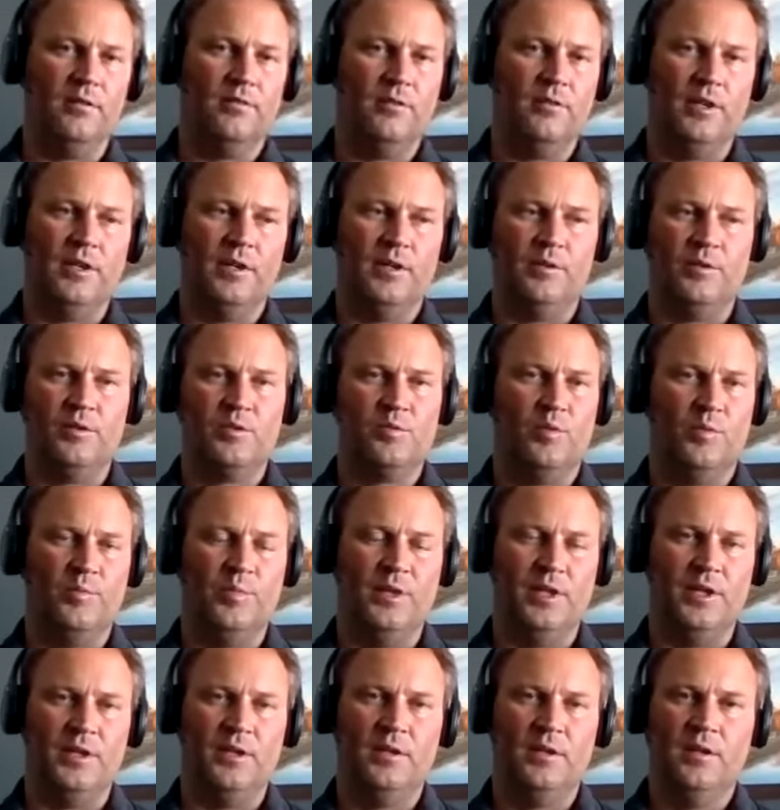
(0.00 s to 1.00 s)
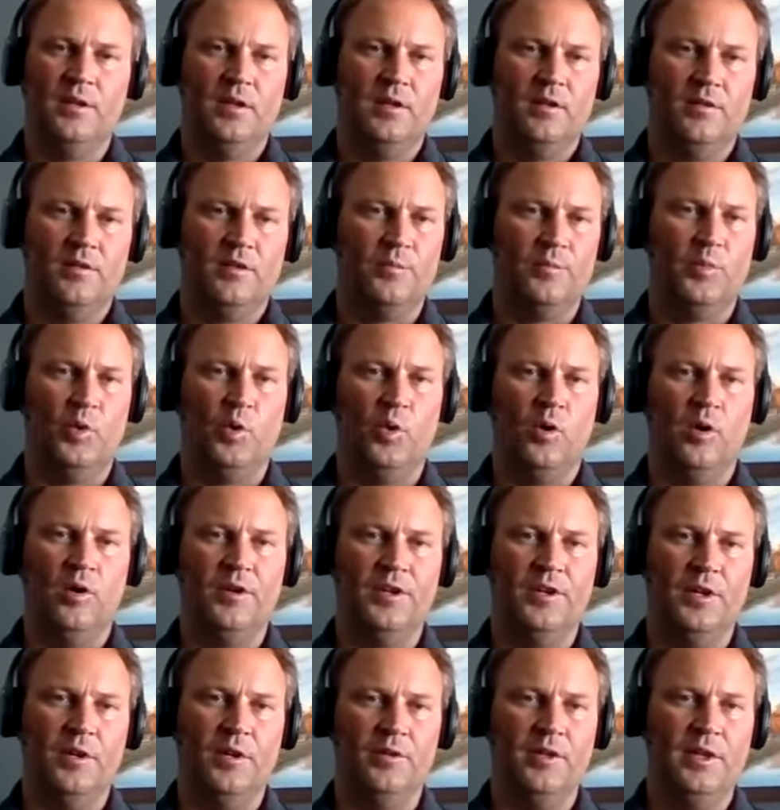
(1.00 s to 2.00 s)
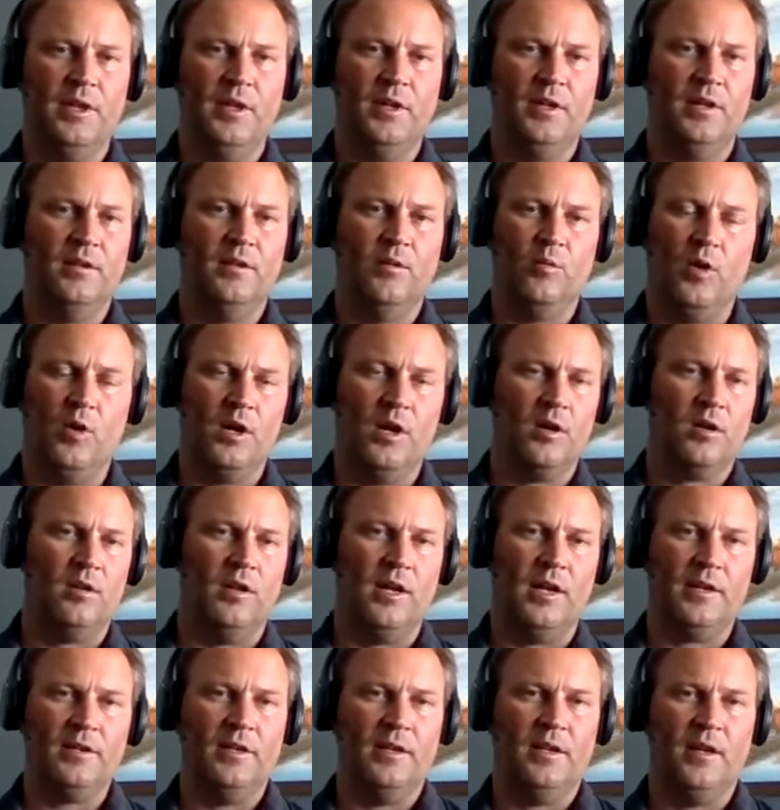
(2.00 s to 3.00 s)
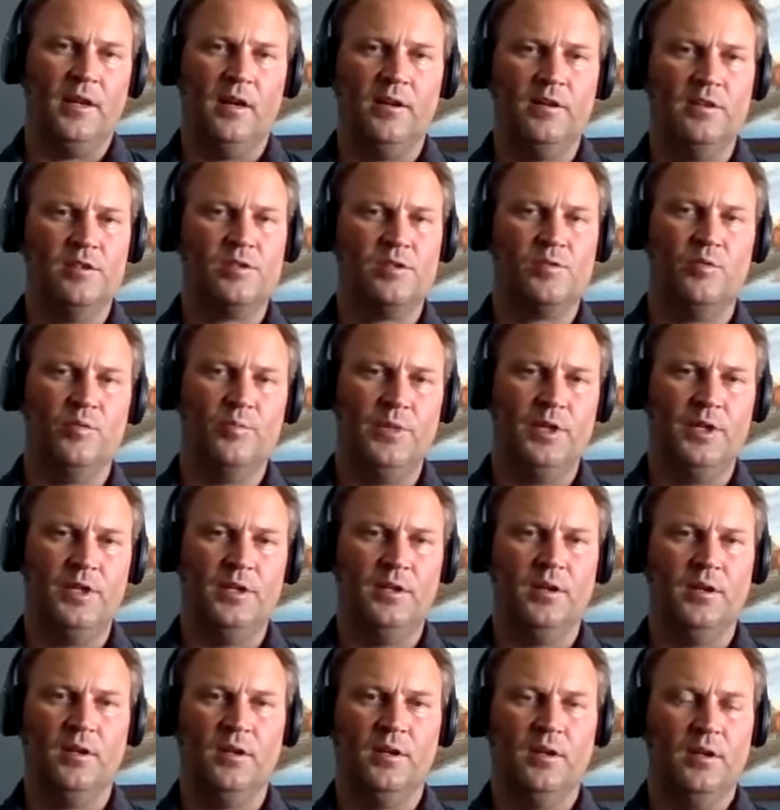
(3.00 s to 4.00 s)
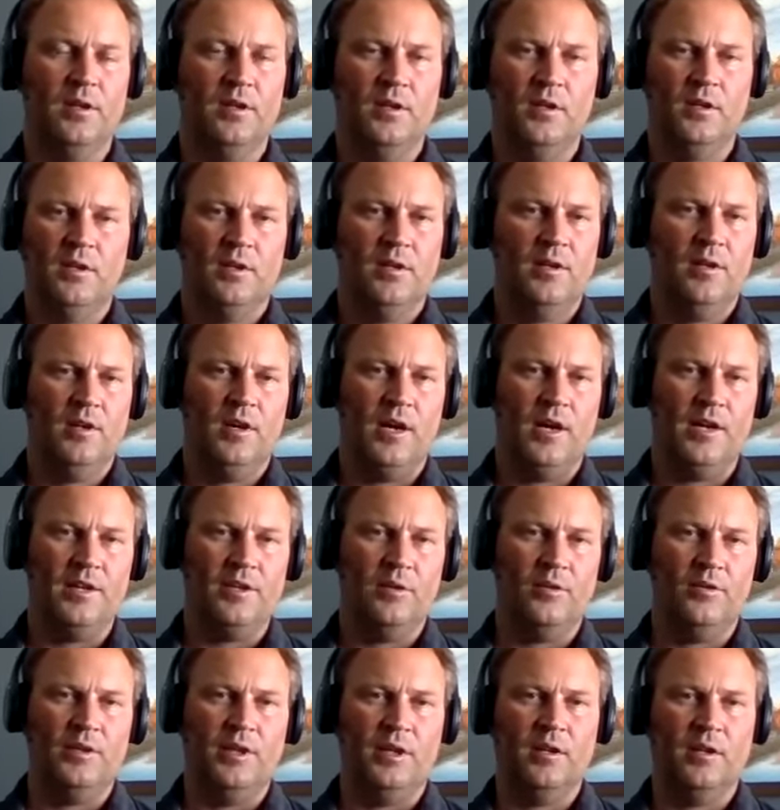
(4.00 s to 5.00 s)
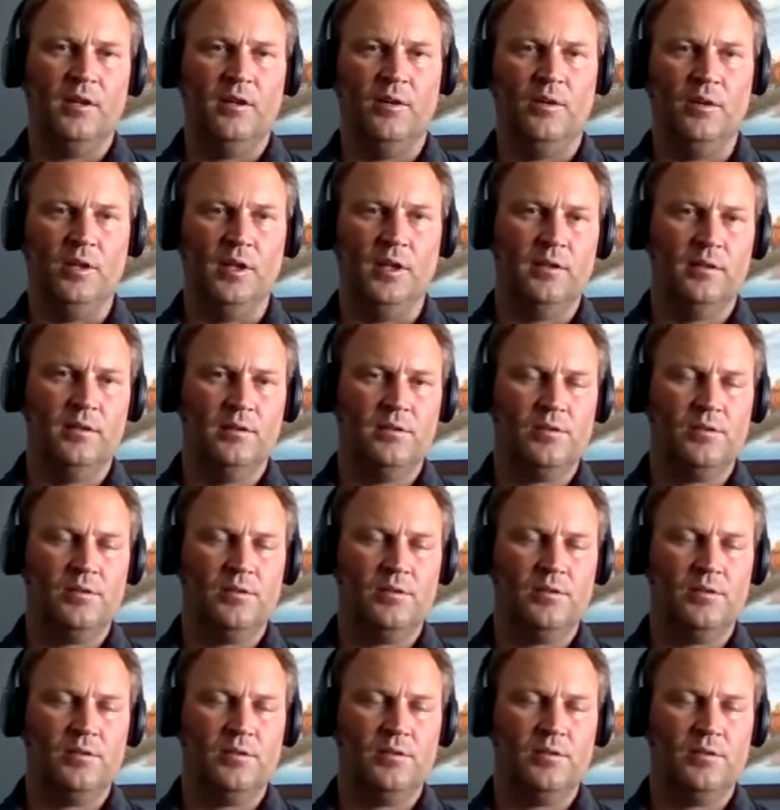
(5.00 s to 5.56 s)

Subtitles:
The hills will be the poorer yielding, and the water collecting areas will be your high yielding canola.